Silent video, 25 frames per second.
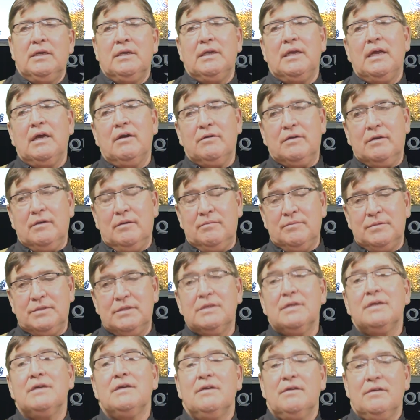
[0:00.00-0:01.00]
now
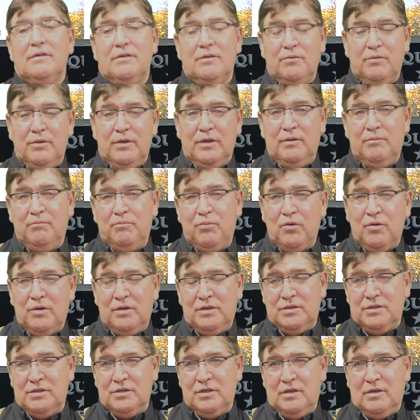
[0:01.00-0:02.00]
comes the real
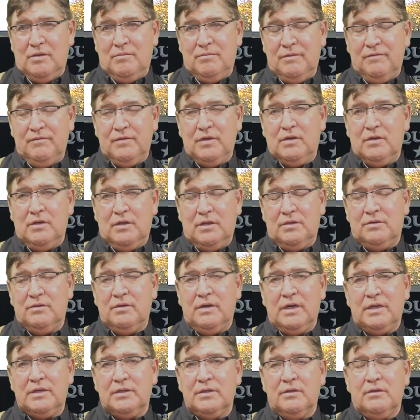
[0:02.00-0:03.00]
important job of the
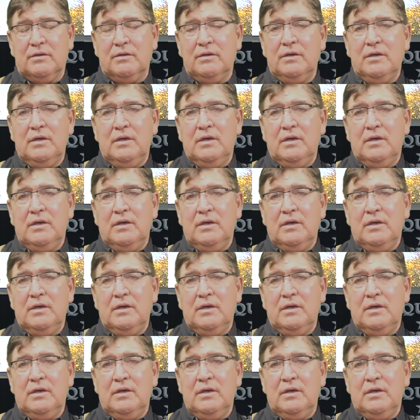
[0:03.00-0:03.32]
contractor,